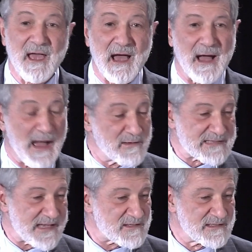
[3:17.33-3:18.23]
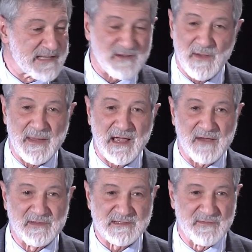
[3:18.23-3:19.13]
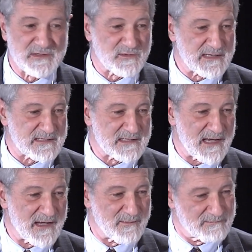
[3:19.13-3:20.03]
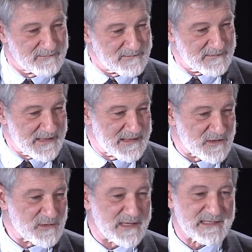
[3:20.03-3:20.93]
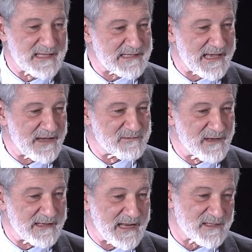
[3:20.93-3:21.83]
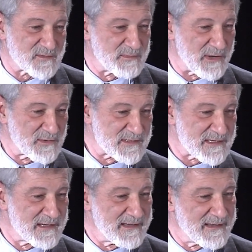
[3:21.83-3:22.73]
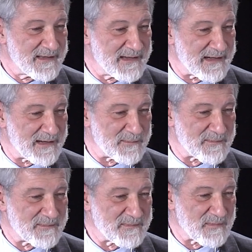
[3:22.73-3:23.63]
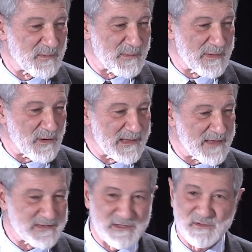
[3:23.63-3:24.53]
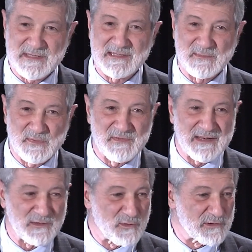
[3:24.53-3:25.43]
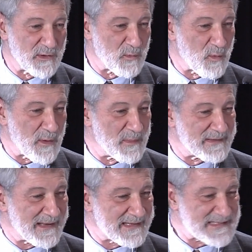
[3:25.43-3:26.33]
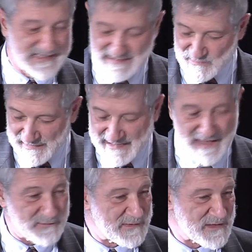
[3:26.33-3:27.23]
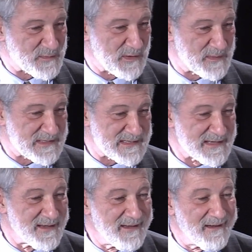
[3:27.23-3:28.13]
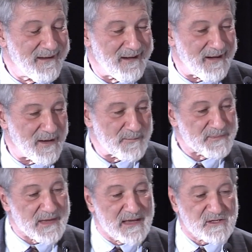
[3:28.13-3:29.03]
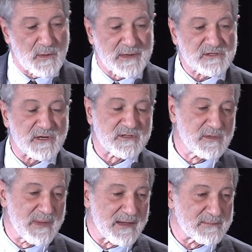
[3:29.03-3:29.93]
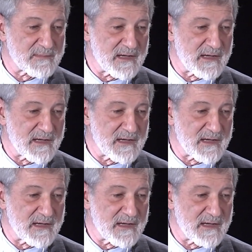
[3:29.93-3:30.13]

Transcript: Uh, I was asked to identify my conflicts of interest. Um, in a strict sense, I have none. I suppose uh, we, we, all have an interest in preventing nuclear war, but I guess that doesn't really count for these purposes. Um, so I want to talk to you about.